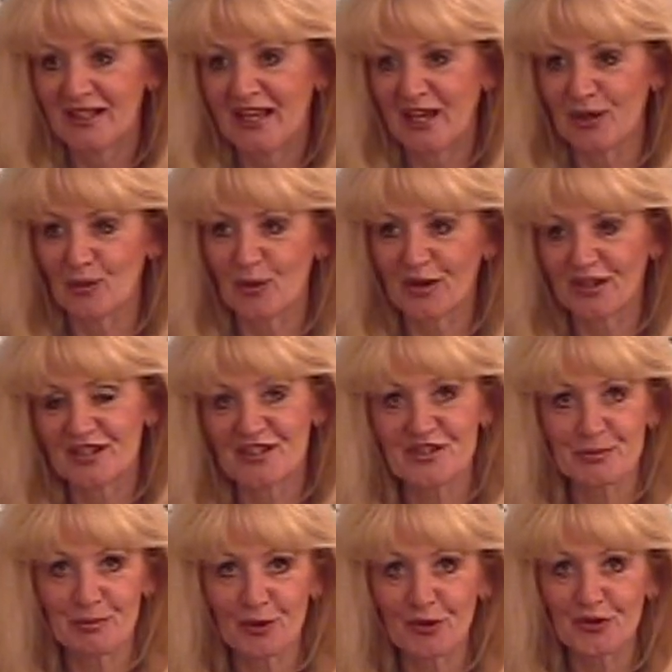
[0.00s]
And what it is
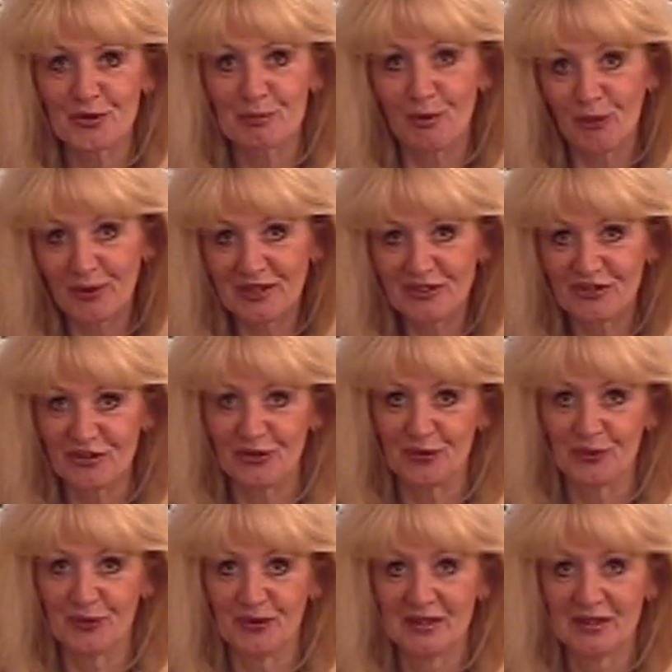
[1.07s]
supposed to point to